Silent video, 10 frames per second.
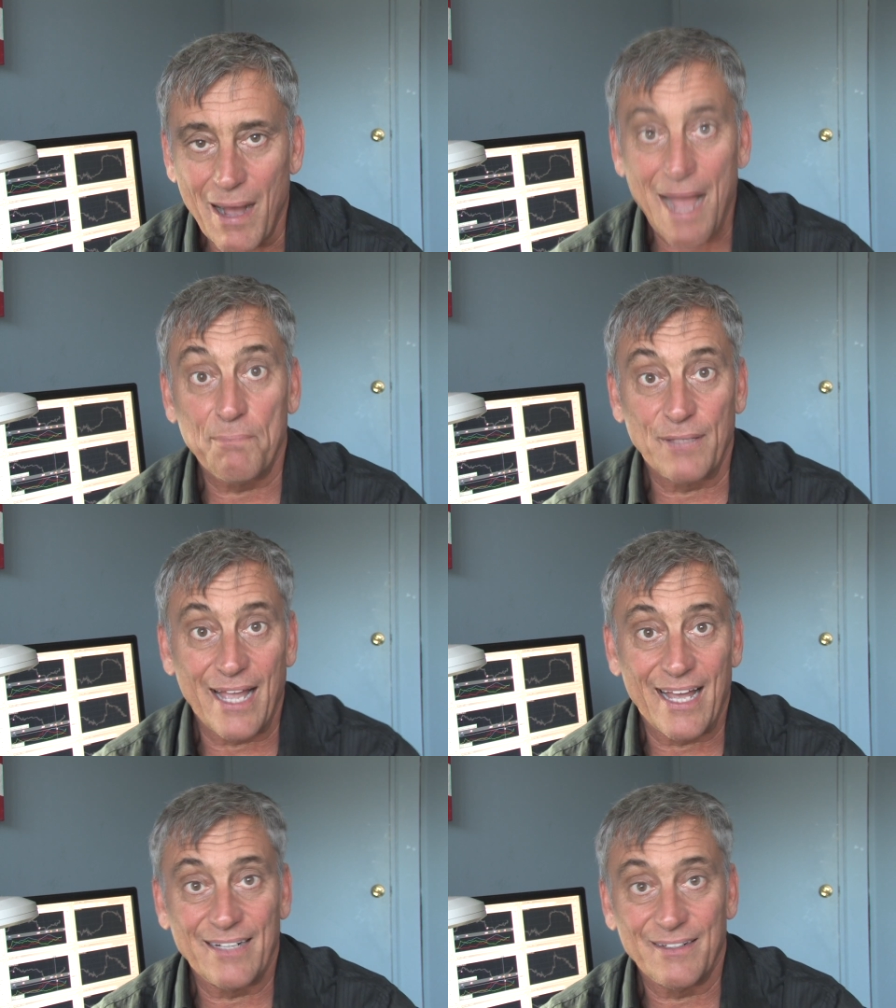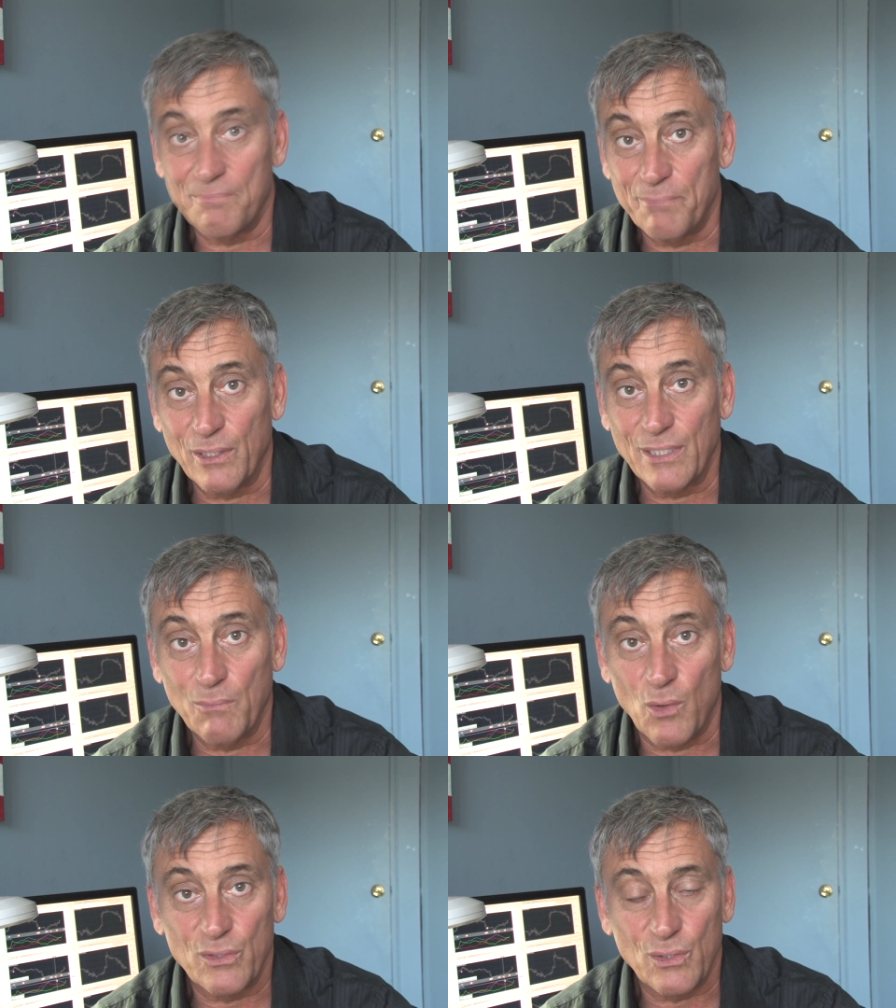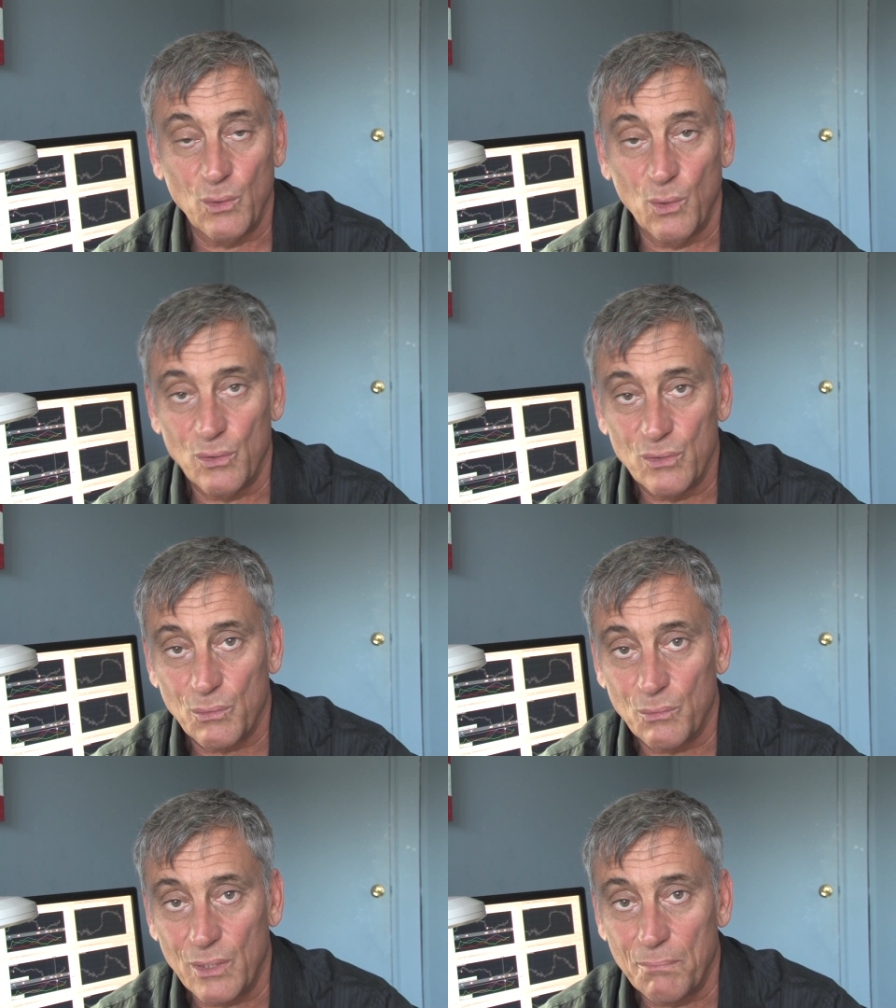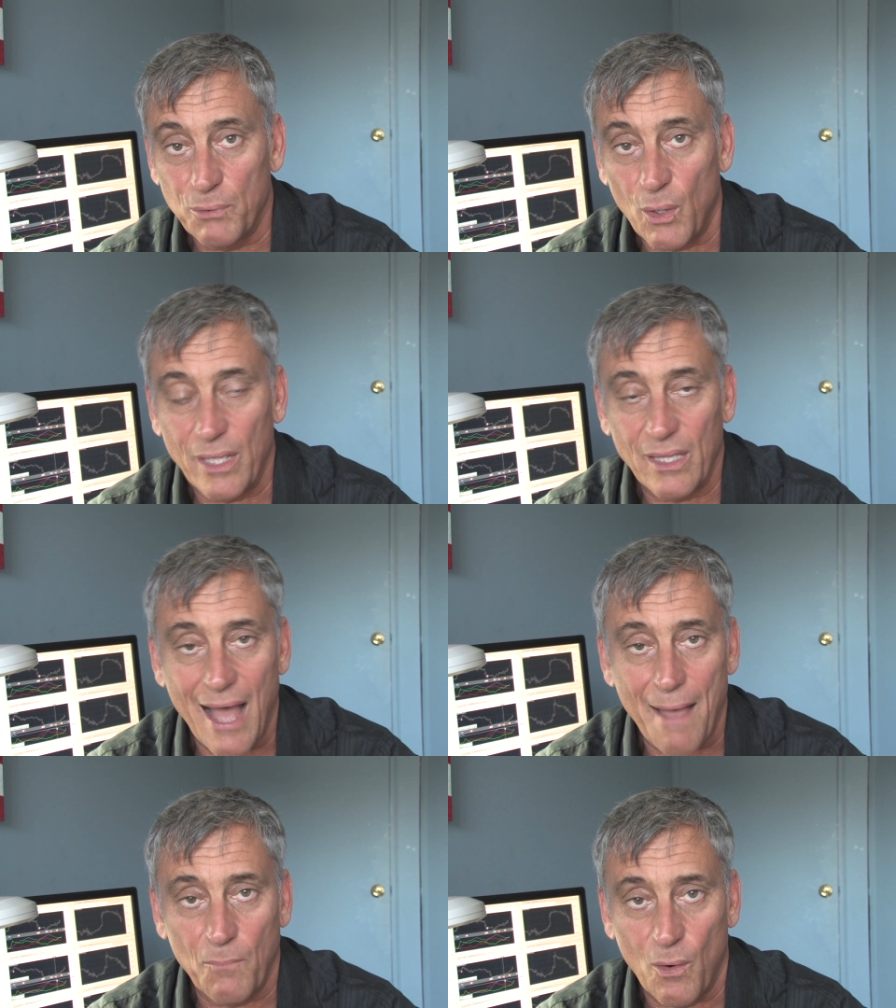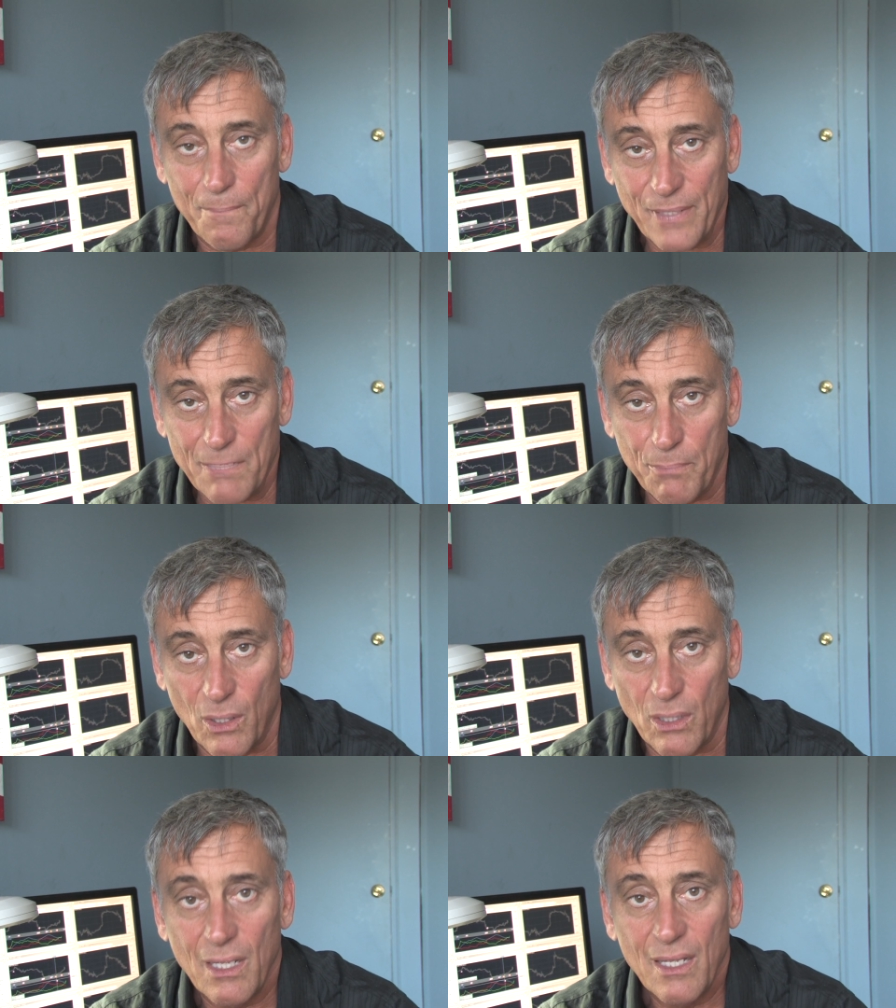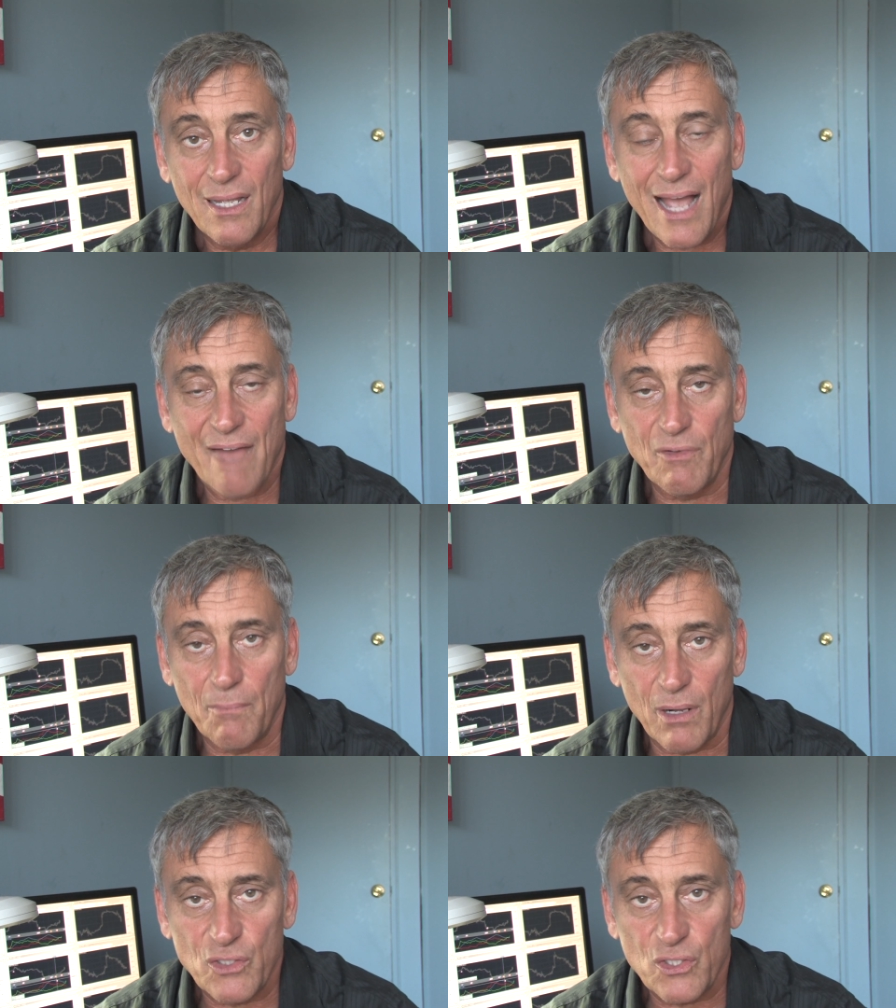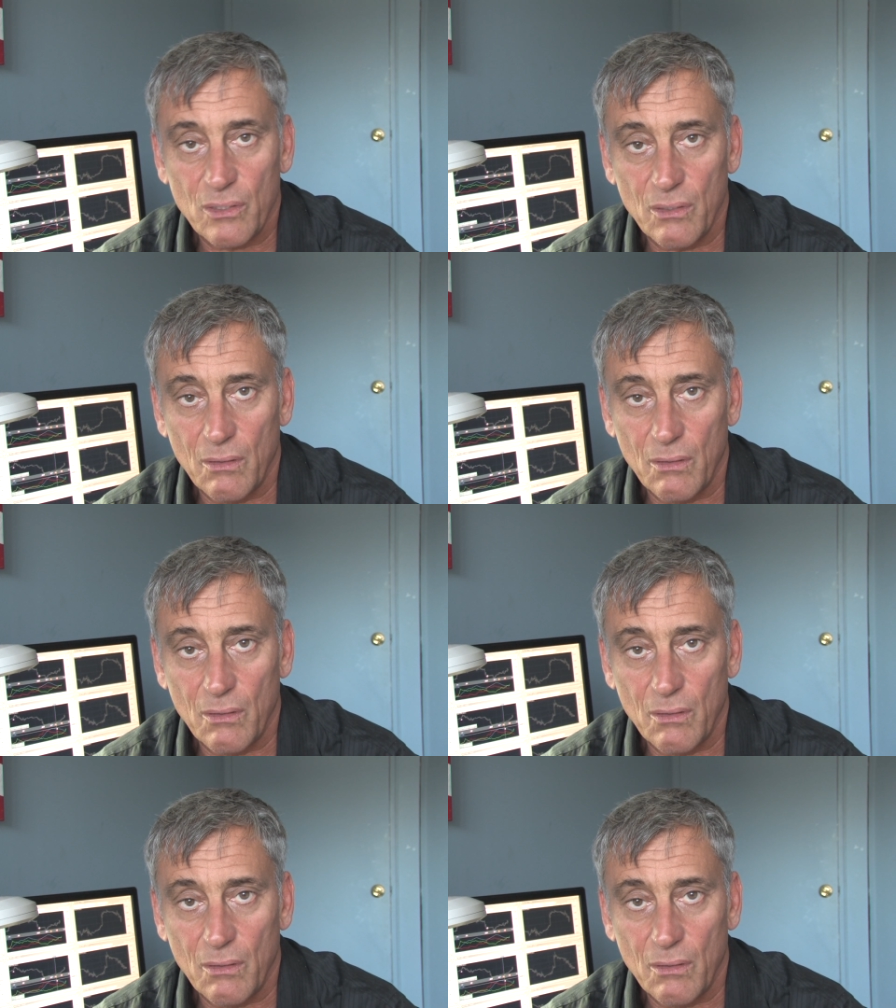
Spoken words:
My plan, building more schools, would employ a lot more people, have a much